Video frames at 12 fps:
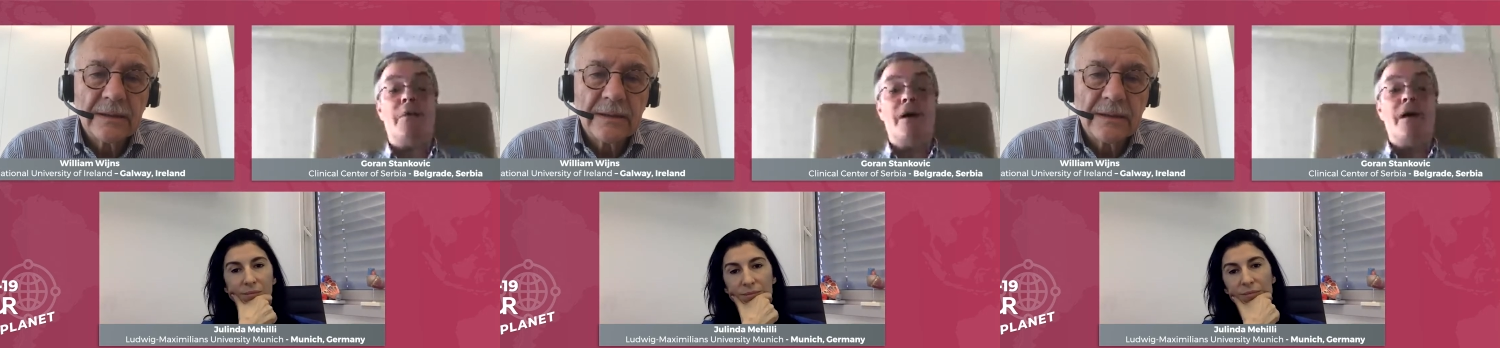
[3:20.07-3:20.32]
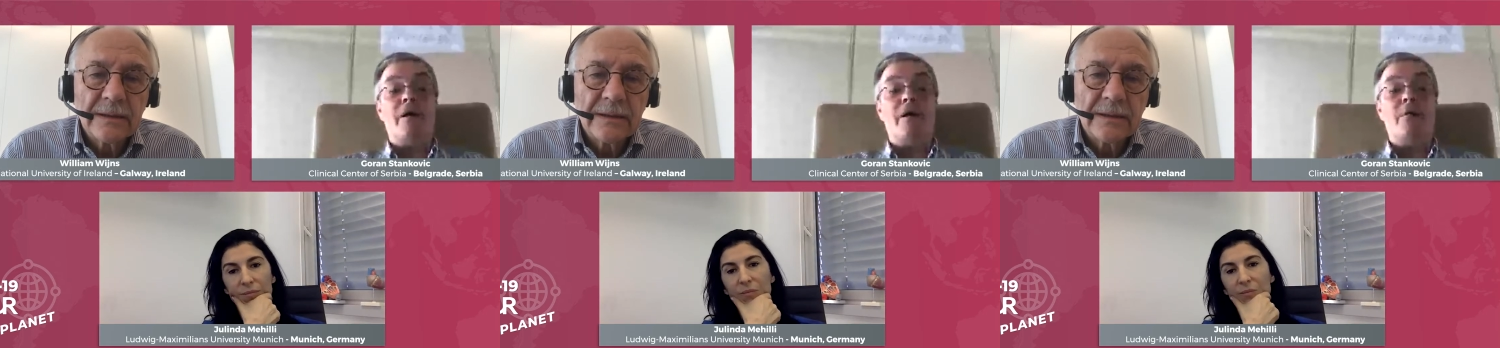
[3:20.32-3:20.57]

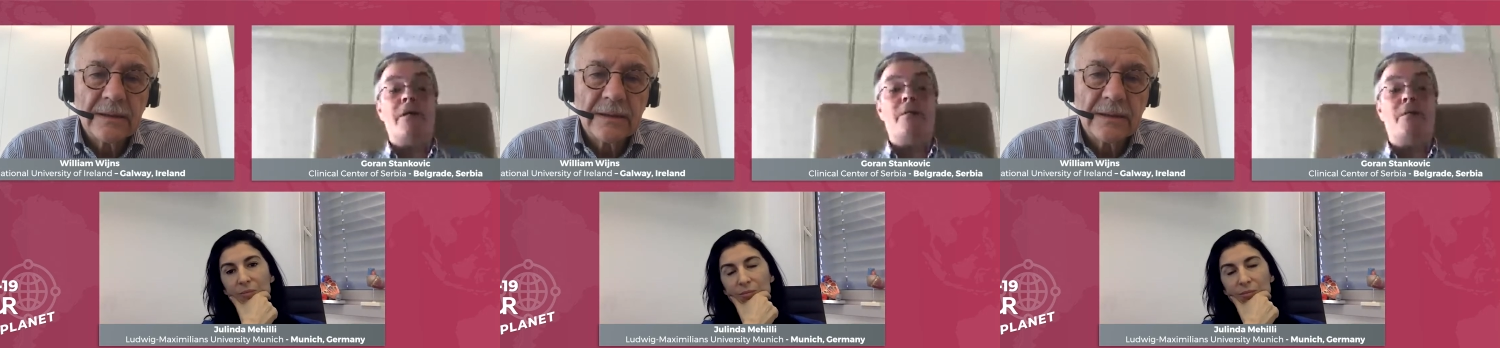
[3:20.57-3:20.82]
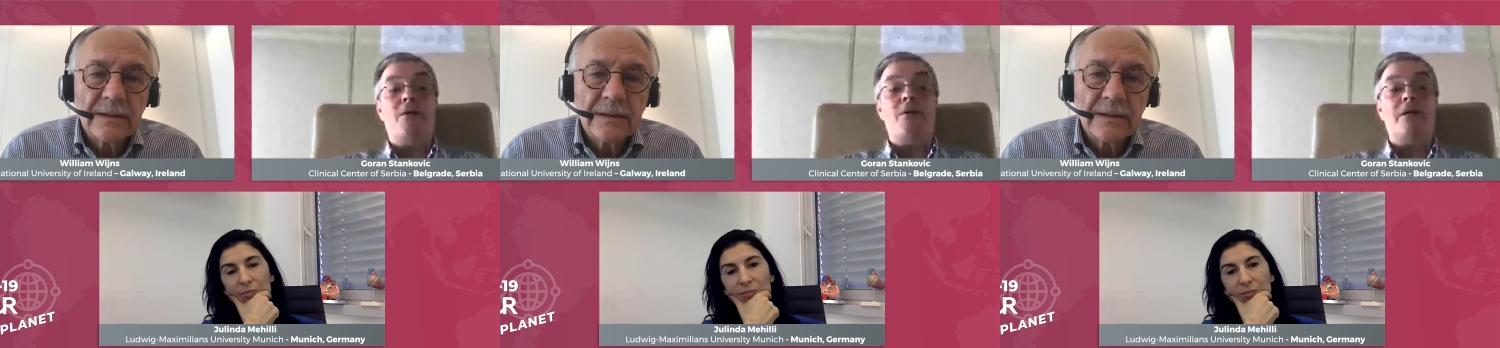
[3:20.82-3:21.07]
Speaker 1: with more
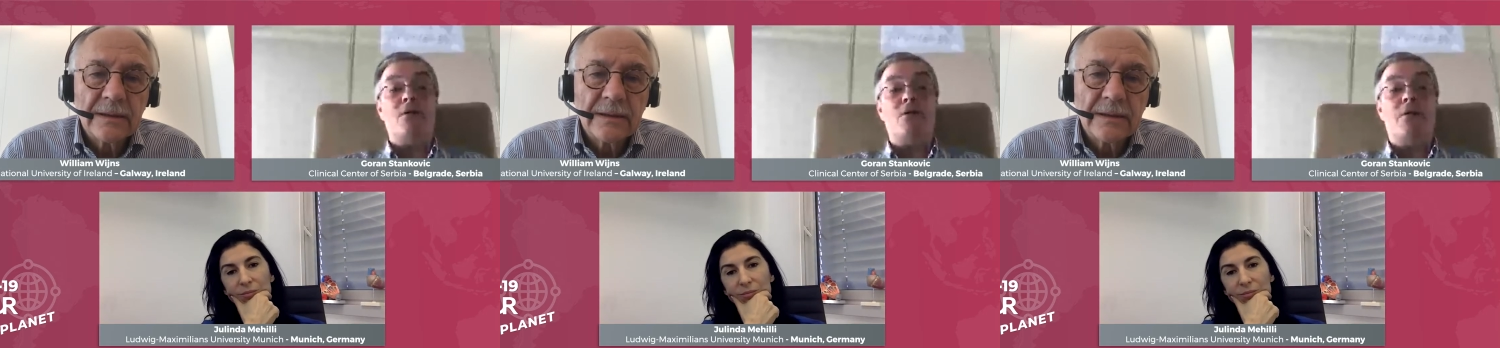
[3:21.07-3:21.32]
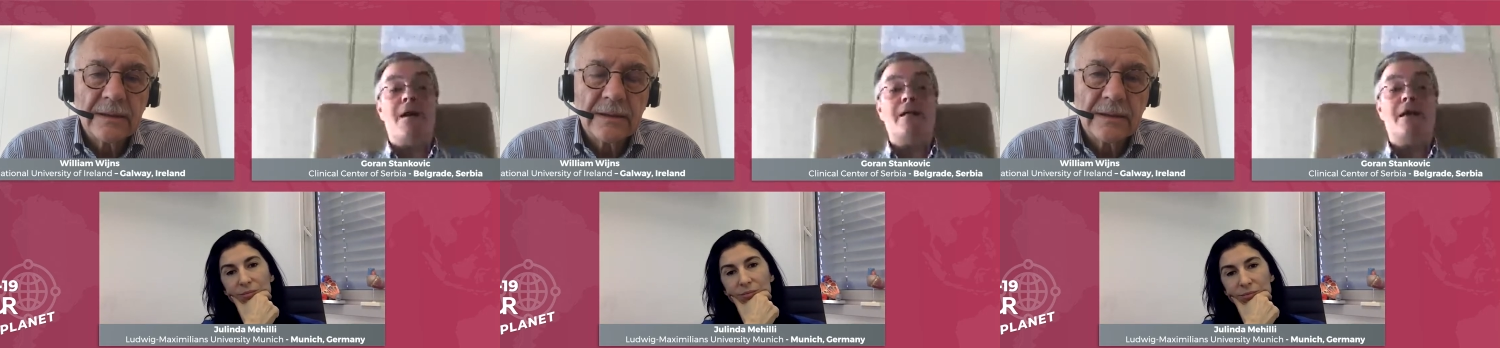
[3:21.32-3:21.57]
than
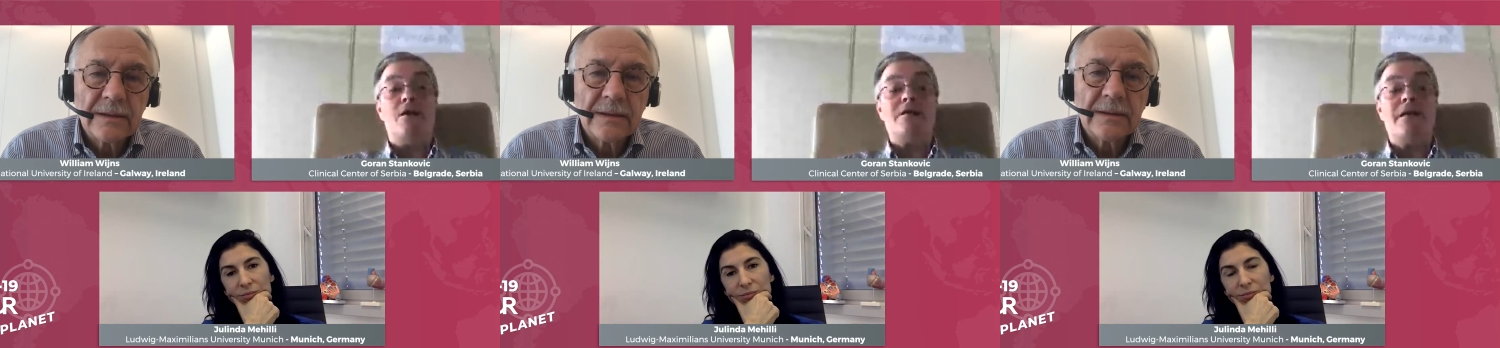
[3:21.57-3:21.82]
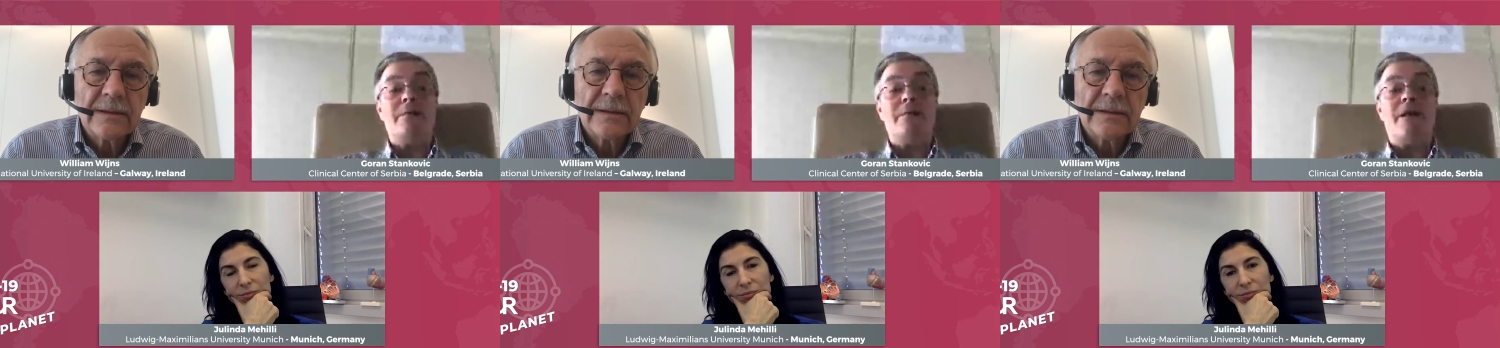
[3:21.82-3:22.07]
1,000
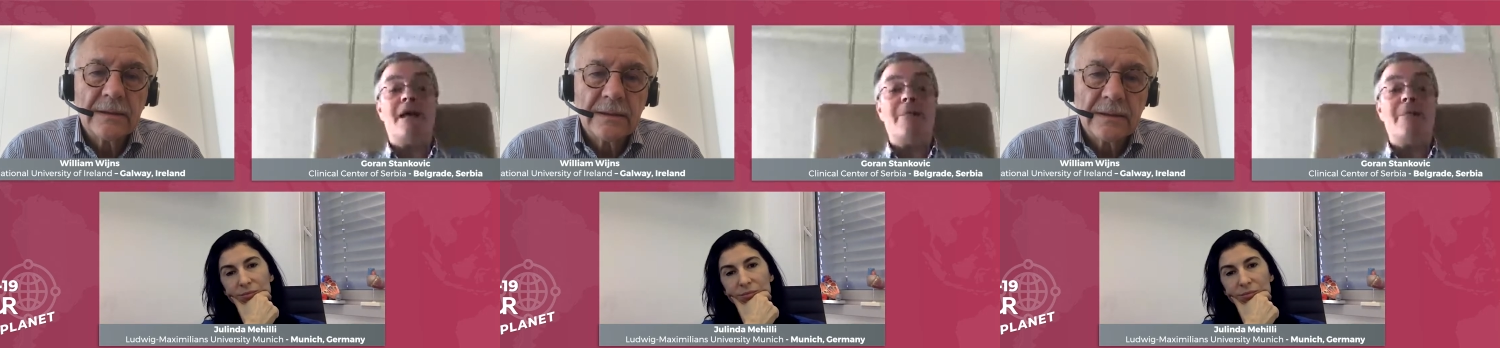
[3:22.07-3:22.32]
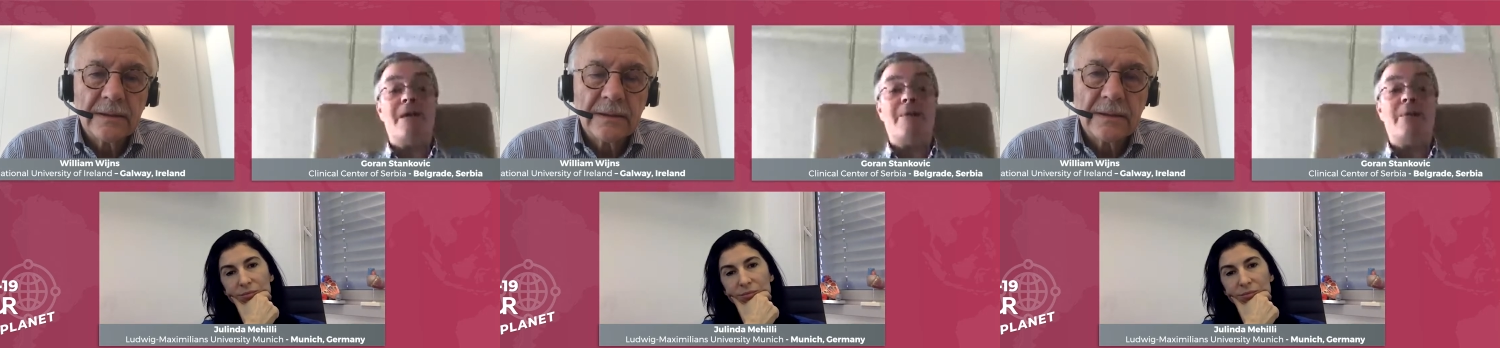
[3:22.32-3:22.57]
primary
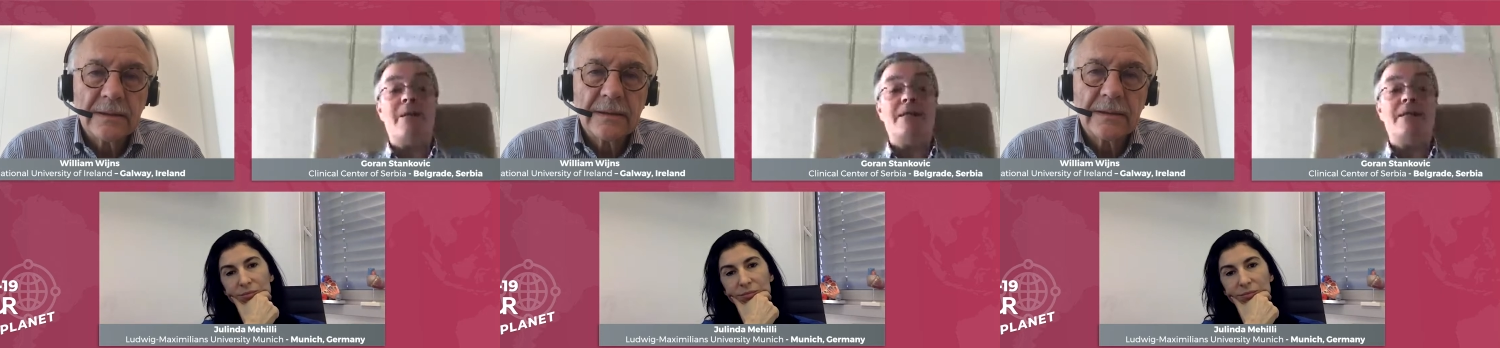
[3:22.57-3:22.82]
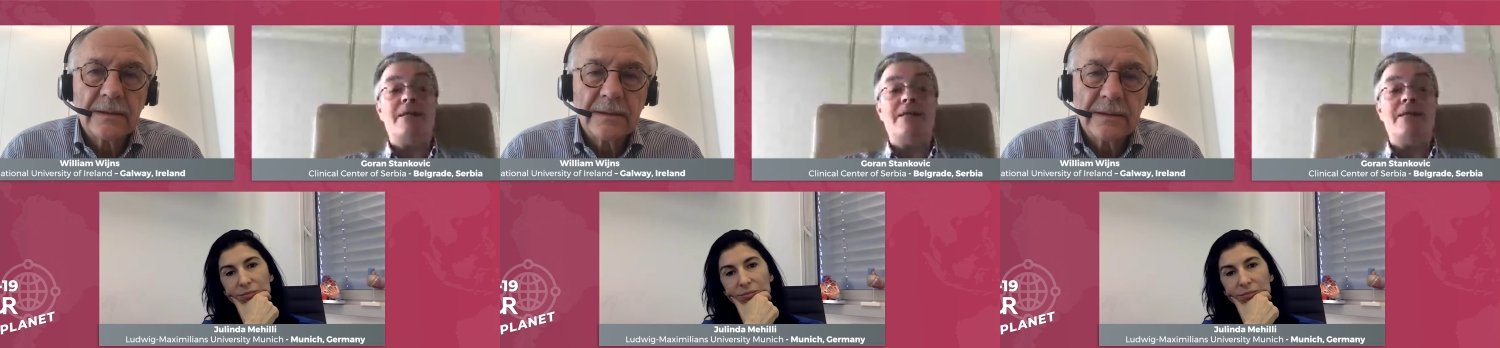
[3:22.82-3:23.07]

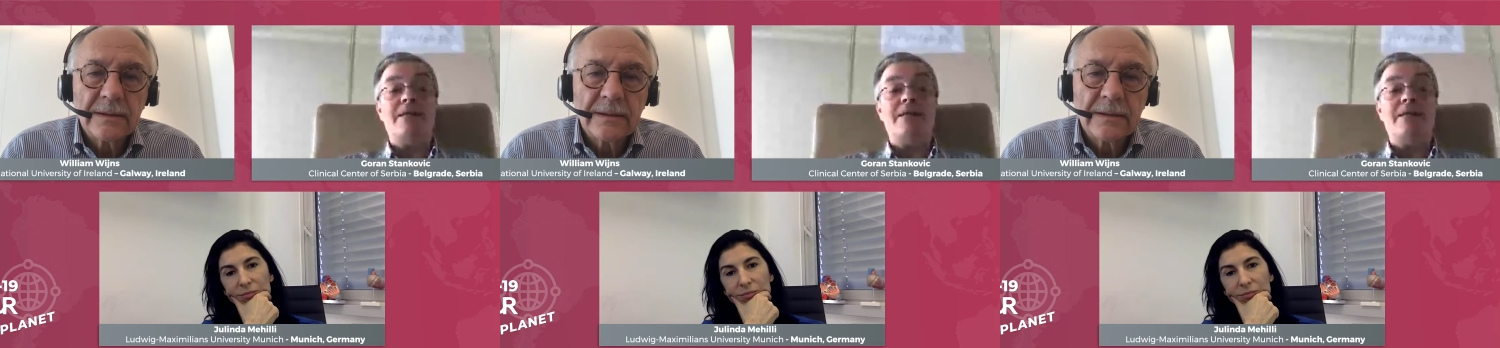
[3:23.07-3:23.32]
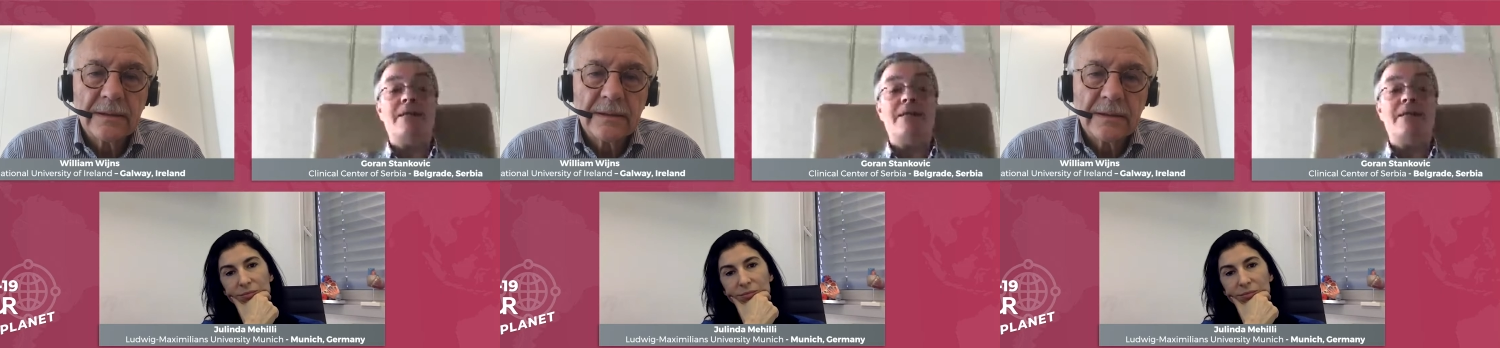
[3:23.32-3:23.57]
PCI
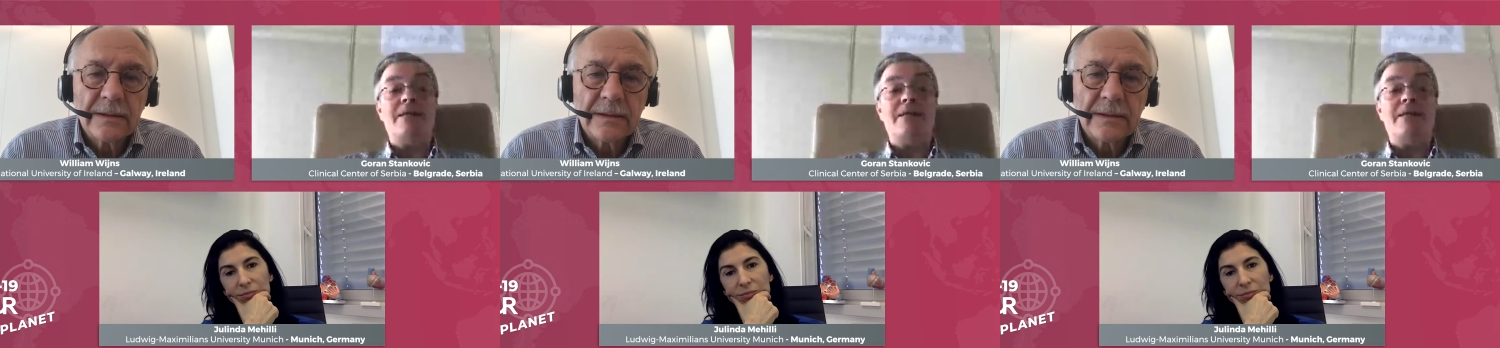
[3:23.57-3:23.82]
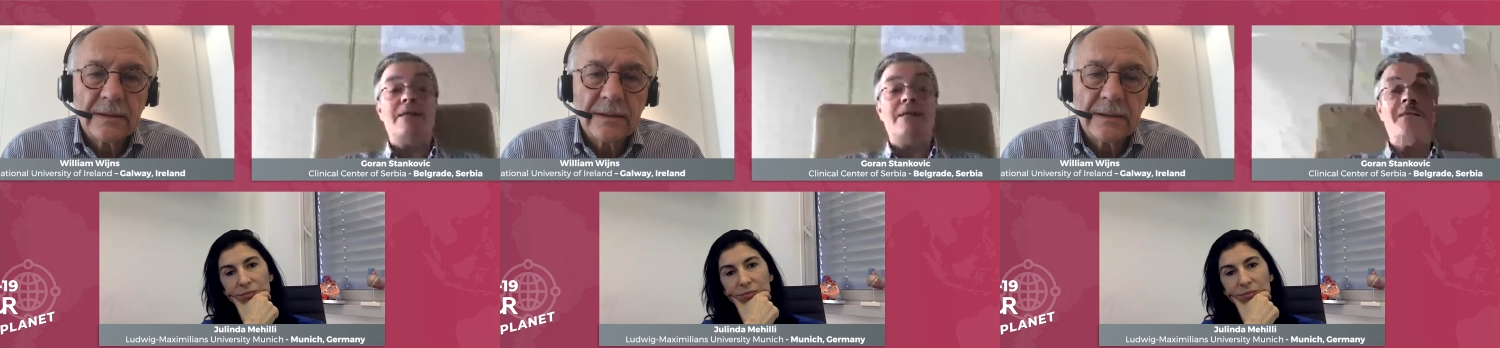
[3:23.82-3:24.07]
cases for
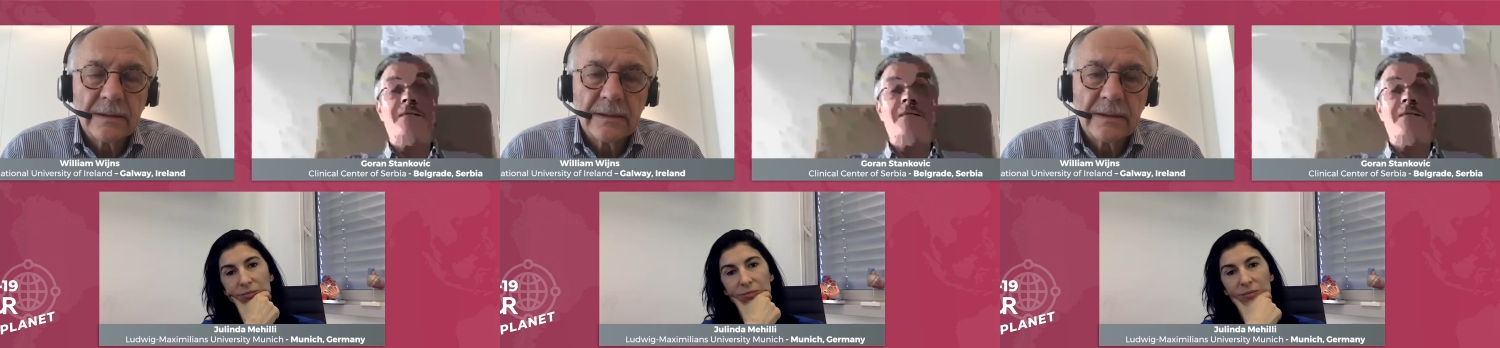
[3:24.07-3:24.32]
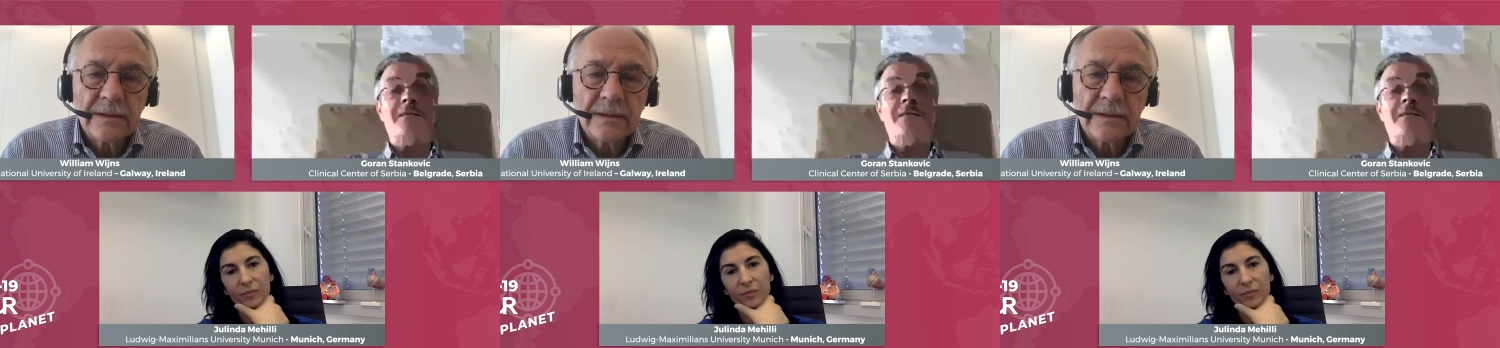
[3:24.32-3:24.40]
STEMI,